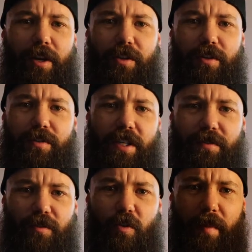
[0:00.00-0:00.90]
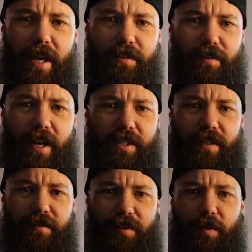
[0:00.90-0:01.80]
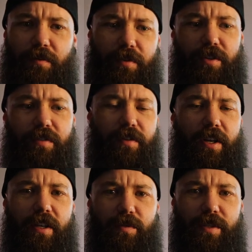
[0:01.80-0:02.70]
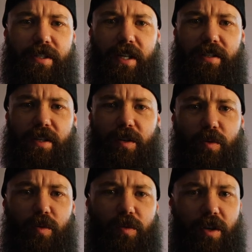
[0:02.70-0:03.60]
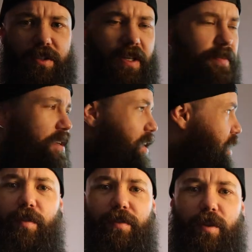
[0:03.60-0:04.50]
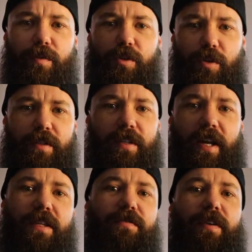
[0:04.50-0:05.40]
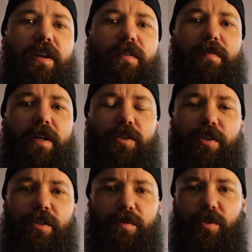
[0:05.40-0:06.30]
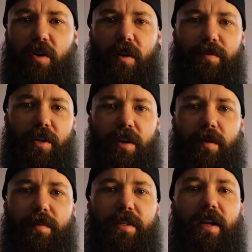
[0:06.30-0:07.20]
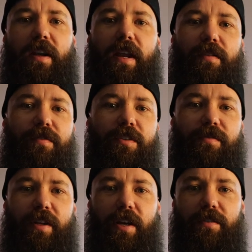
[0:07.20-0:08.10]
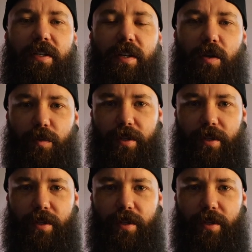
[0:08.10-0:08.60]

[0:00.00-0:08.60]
I can use this format to actually film future videos, which is actually a cool concept. Hopefully you enjoyed today's video, and make sure you subscribe so you don't miss out on any future videos, and I'll